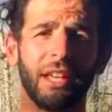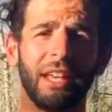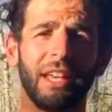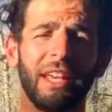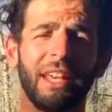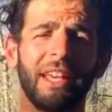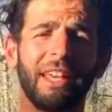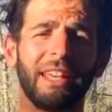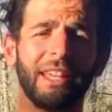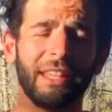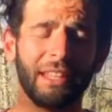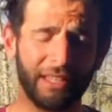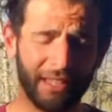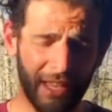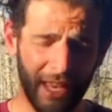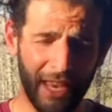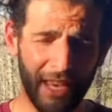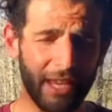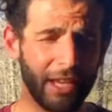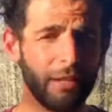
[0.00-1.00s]
is
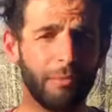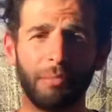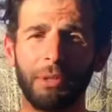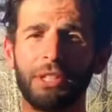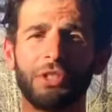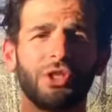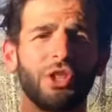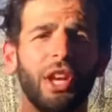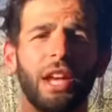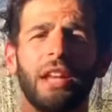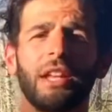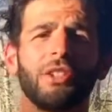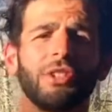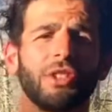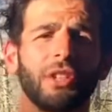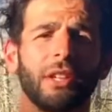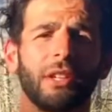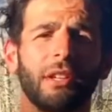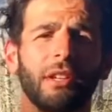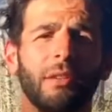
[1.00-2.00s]
it could be
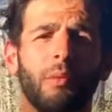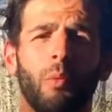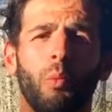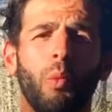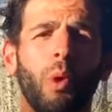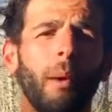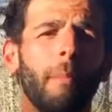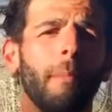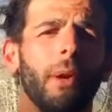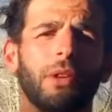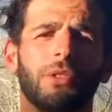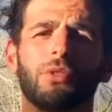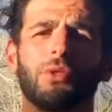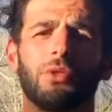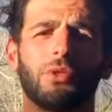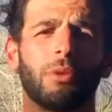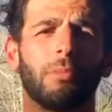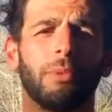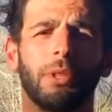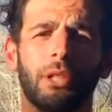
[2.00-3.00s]
changing what muscles
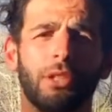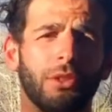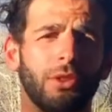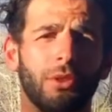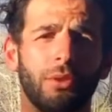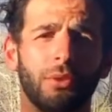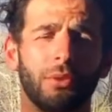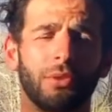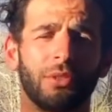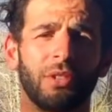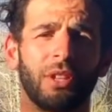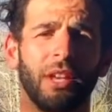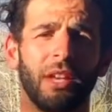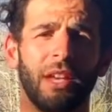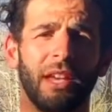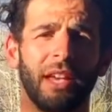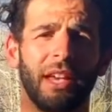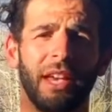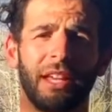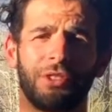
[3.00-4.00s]
are being used.
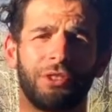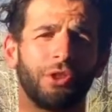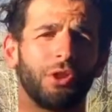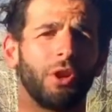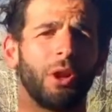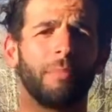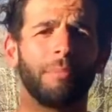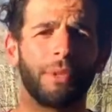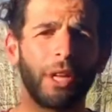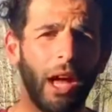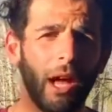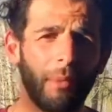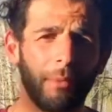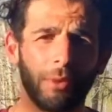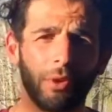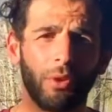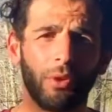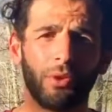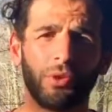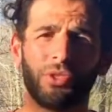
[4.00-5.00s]
It's your
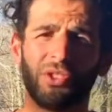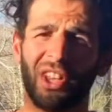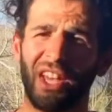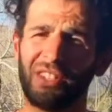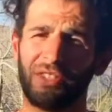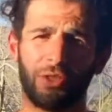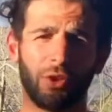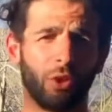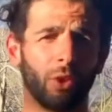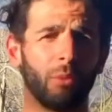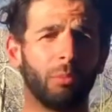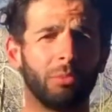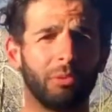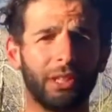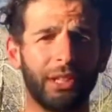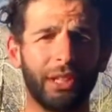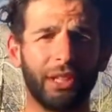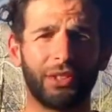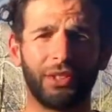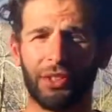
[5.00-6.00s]
abdominals, it's your
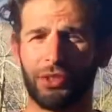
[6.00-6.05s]
obliques, it's